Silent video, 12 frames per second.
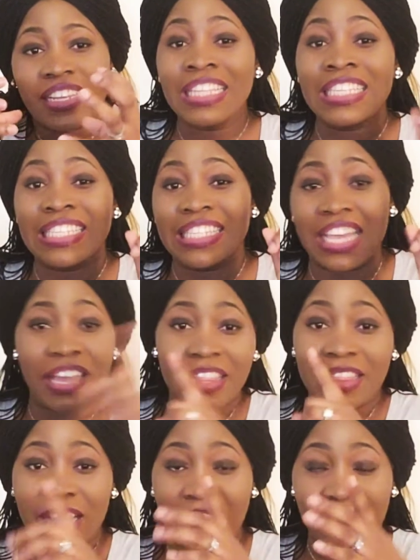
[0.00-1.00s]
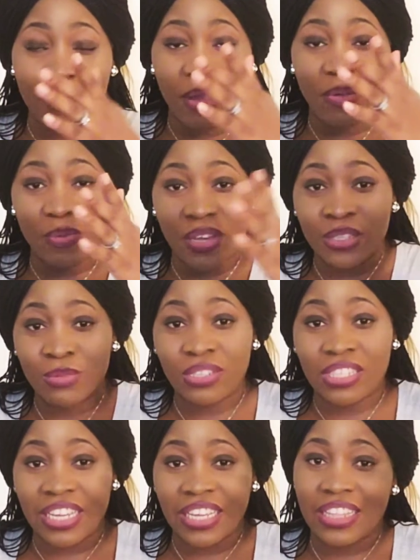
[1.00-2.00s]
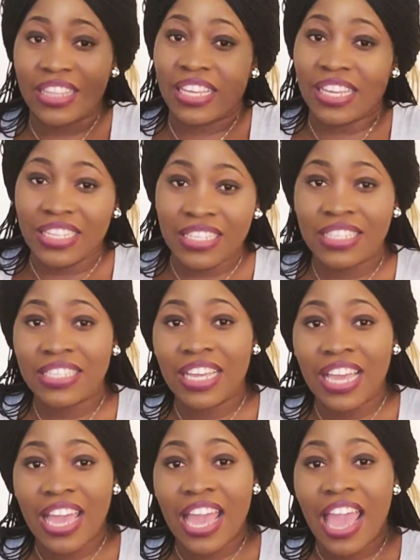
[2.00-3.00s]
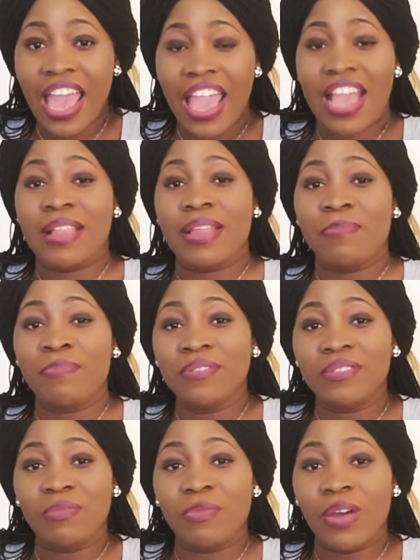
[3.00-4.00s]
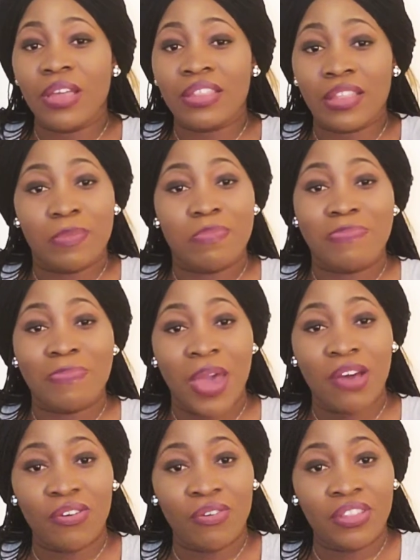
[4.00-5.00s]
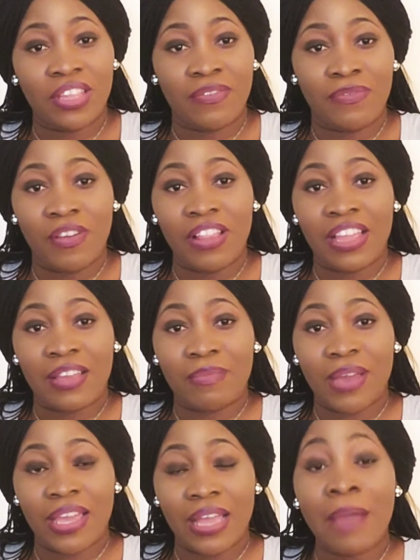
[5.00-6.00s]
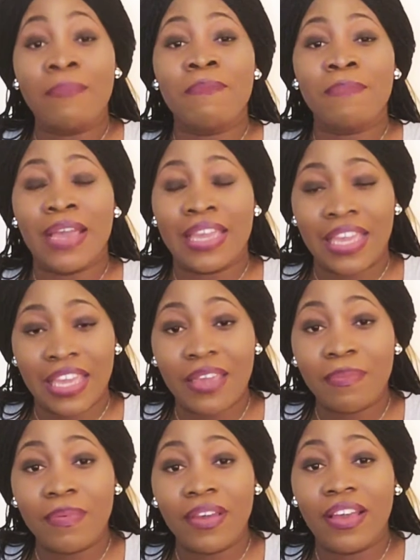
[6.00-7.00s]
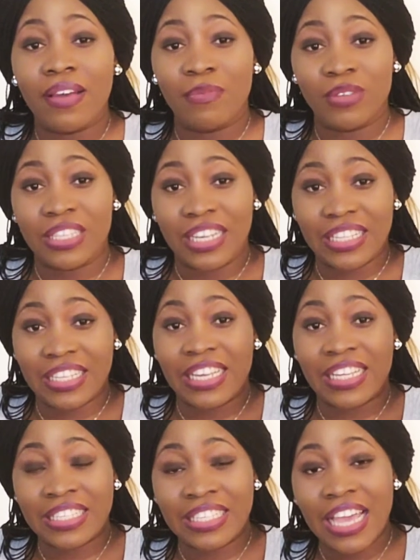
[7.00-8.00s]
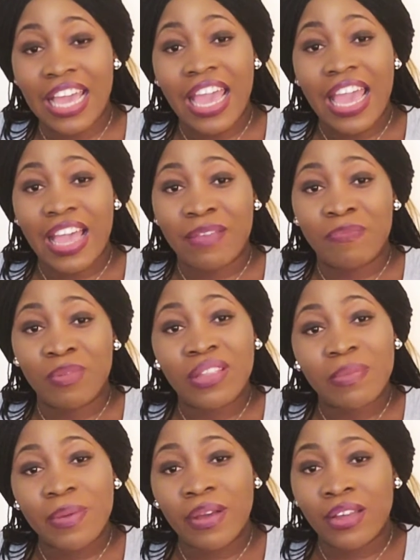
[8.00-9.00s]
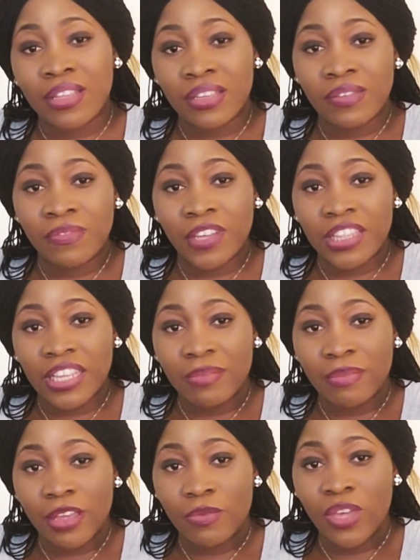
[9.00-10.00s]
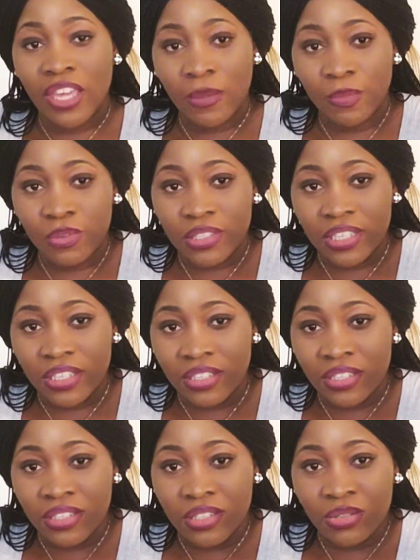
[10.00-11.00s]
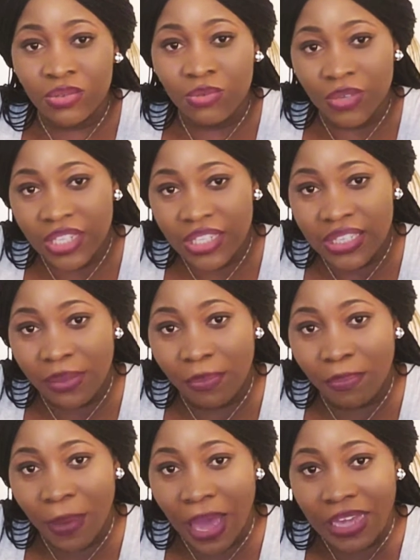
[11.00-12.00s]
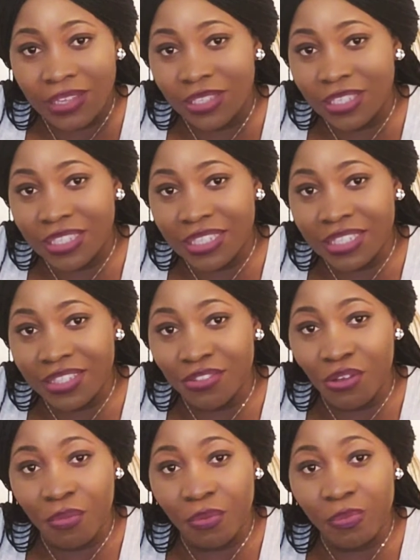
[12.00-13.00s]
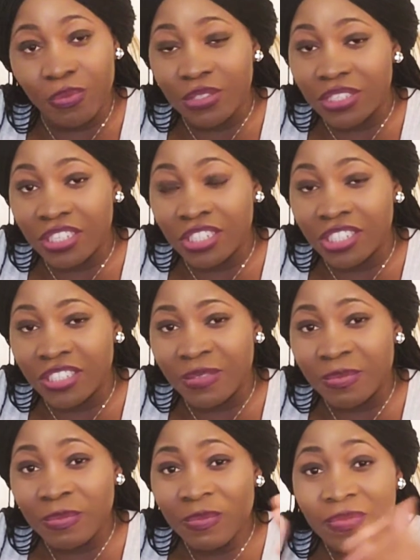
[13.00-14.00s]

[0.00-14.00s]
I'd say like my waist was like this, and I put the belt on and it felt like my hip was like this. I put the belt on and it felt like my hip was like squeezing back to its normal position.